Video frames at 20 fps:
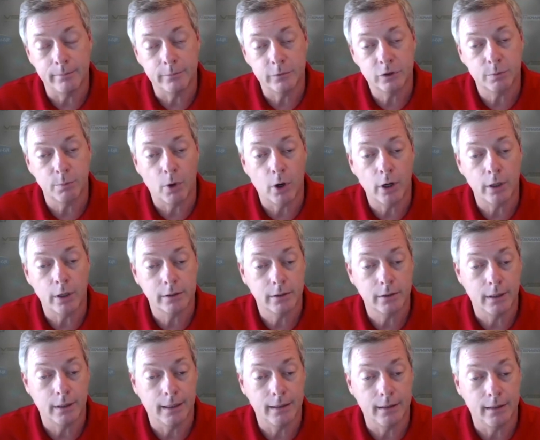smart
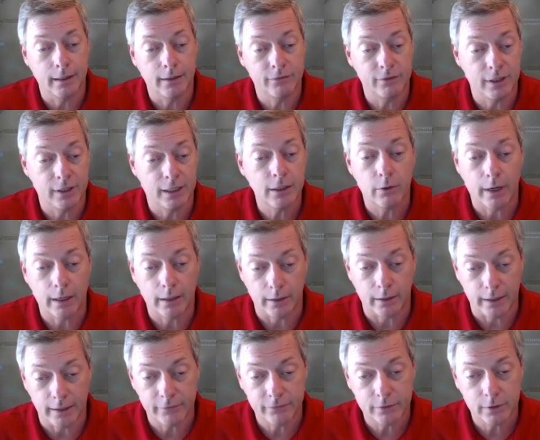lift, in-ground
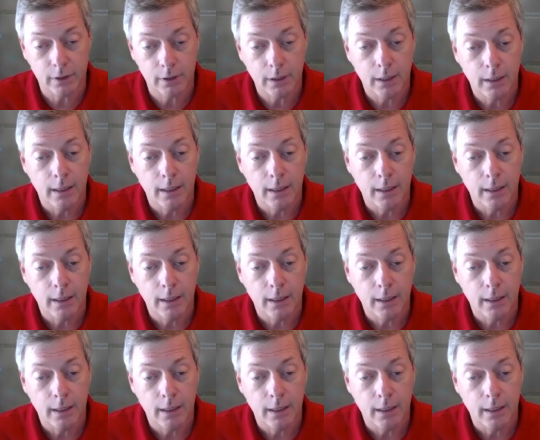lift,